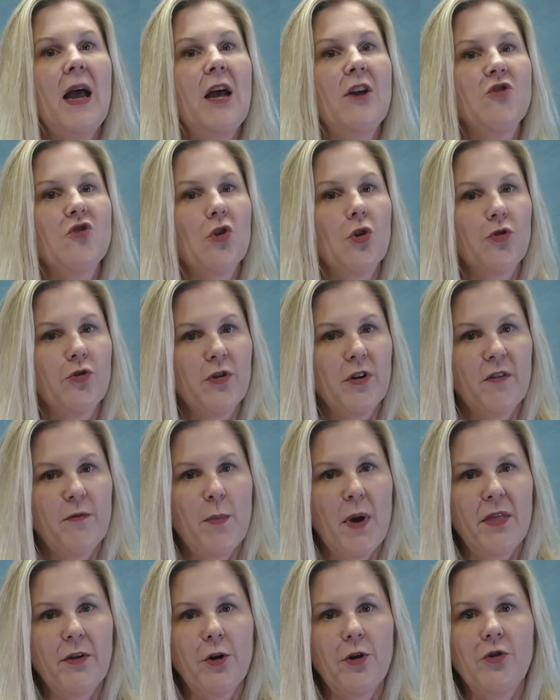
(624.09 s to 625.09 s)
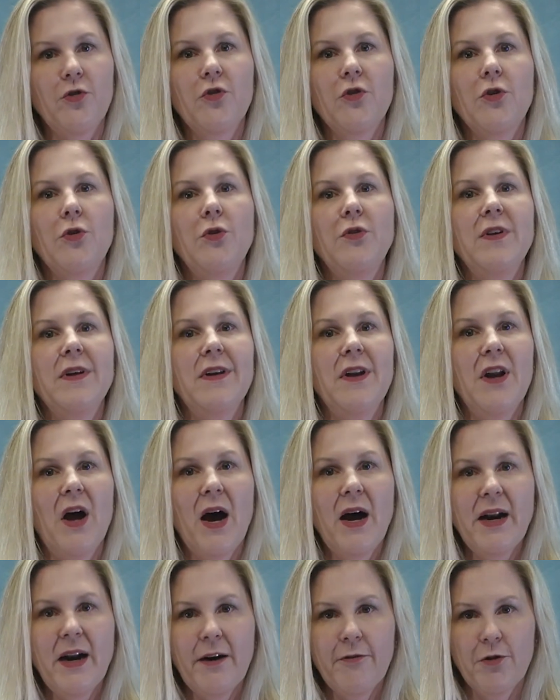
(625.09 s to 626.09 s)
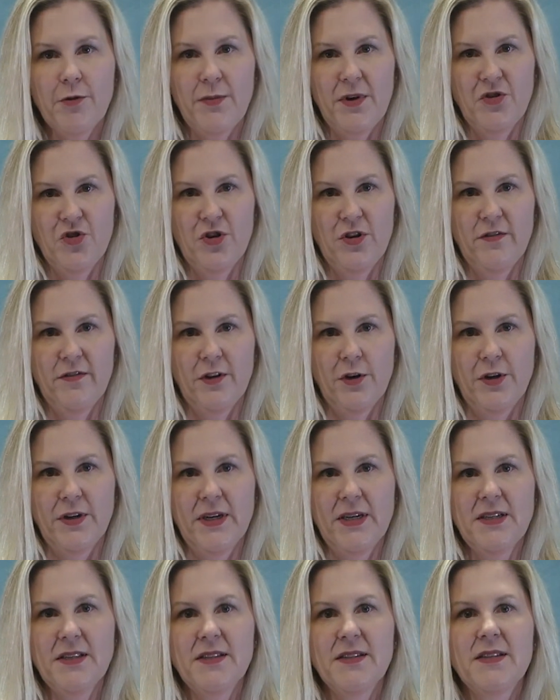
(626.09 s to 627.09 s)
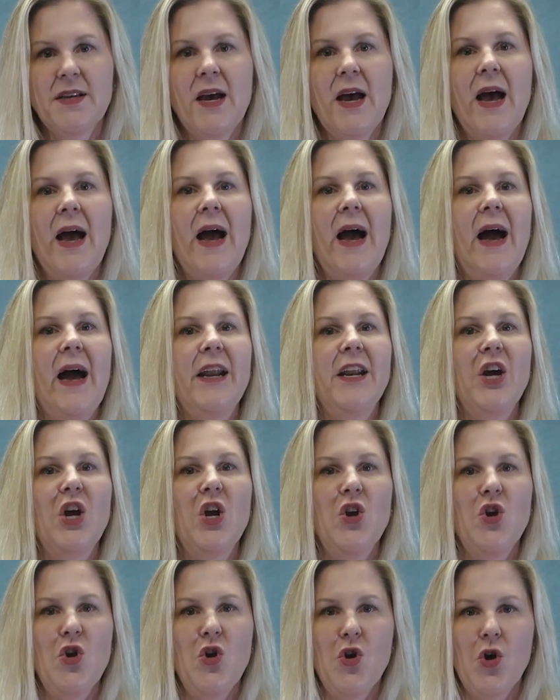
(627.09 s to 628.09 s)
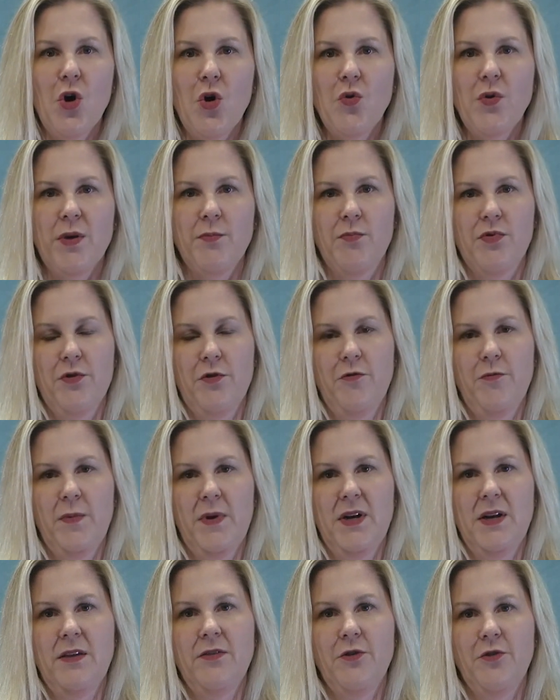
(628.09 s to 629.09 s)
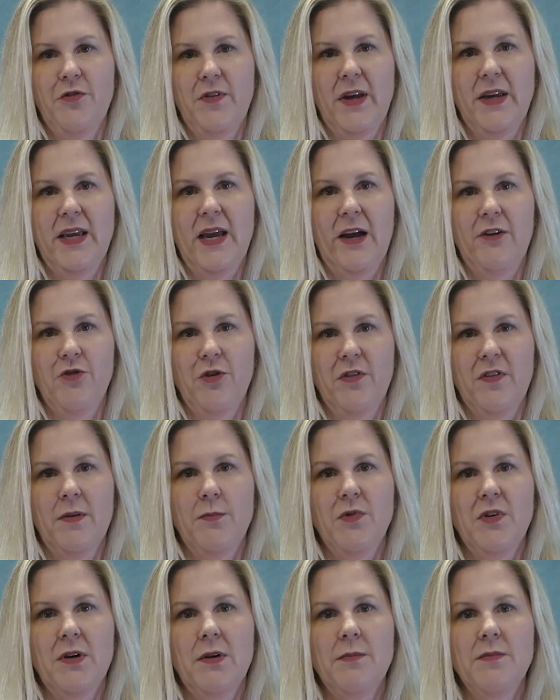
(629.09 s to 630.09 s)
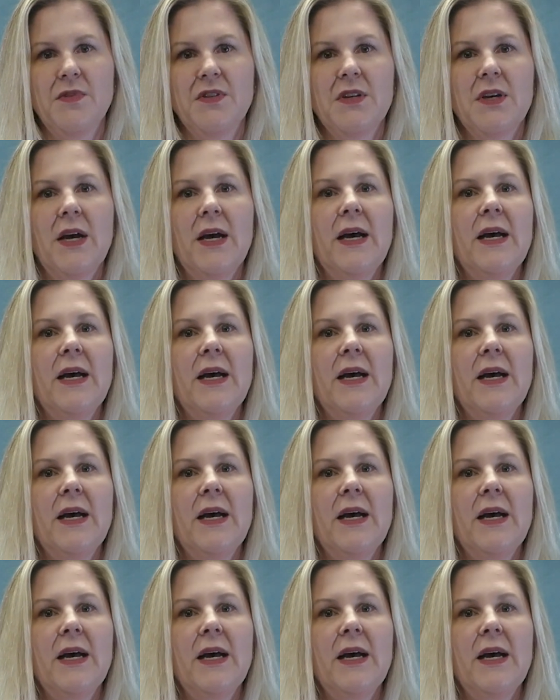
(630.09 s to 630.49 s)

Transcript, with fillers: And children of mothers who did not have remission of illness had no improvement in their psychiatric symptoms,